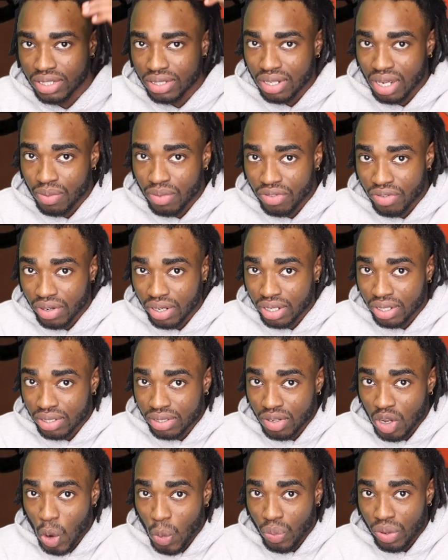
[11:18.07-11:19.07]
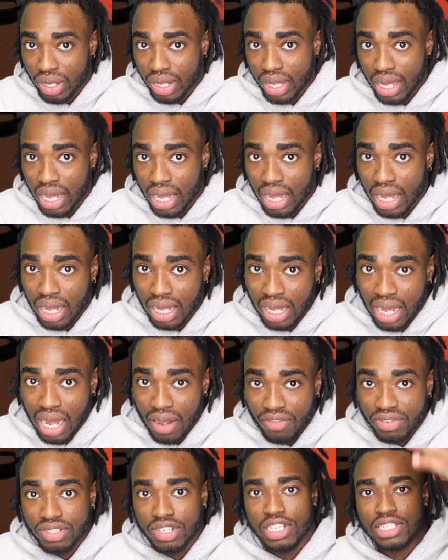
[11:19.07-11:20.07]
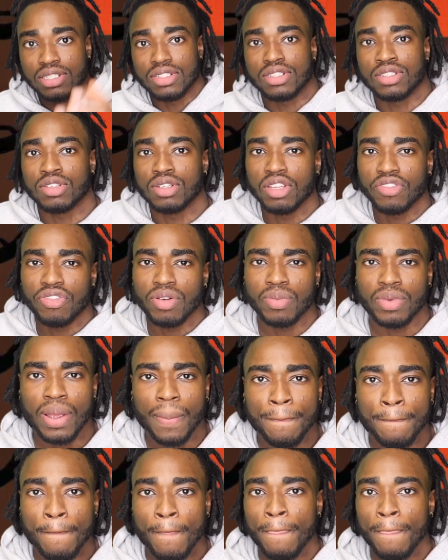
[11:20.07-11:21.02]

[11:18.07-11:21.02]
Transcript: You know I'm a very open guy, conversationalist. So you feel me?